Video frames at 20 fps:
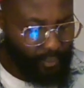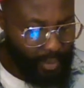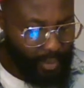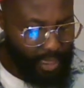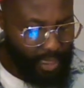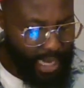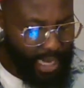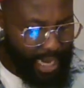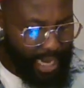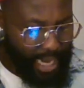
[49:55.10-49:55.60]

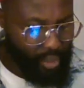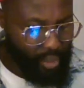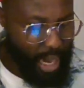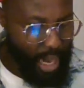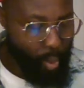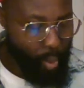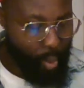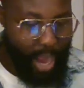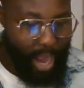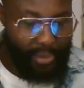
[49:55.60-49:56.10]
another
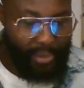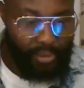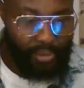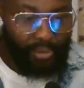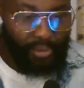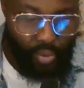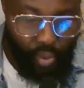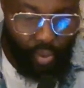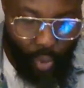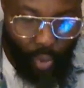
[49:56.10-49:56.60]
one
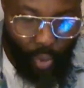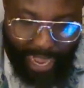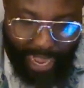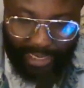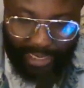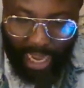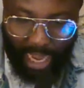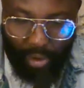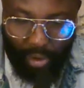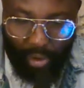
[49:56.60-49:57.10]
where
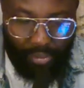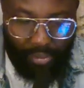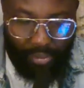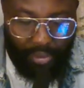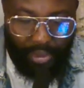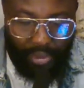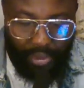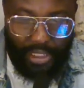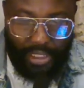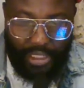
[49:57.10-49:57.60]
now,
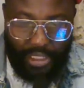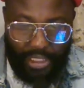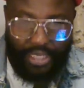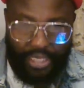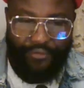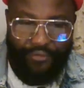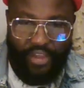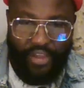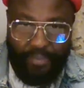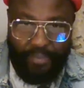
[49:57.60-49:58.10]

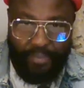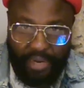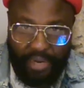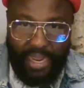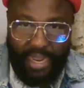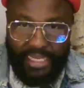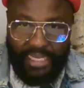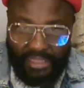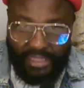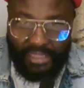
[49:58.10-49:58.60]
if
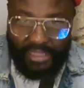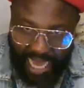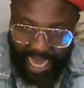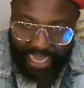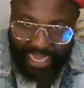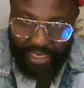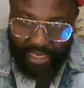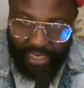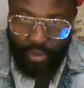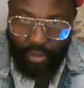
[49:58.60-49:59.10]
Iberima is
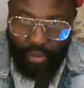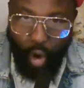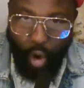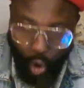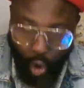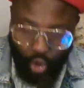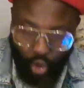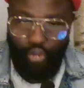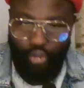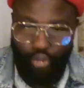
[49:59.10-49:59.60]
lying or
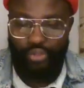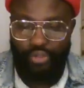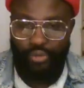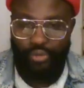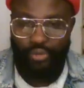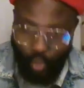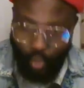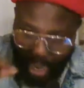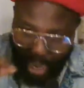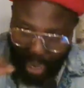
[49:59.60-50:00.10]
not,
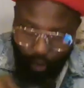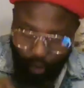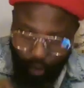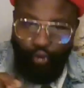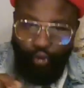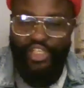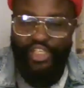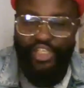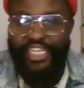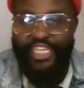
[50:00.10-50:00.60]
we are going to
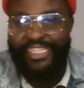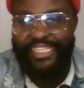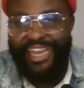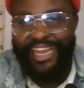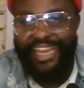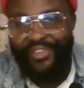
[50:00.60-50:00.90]
see it now.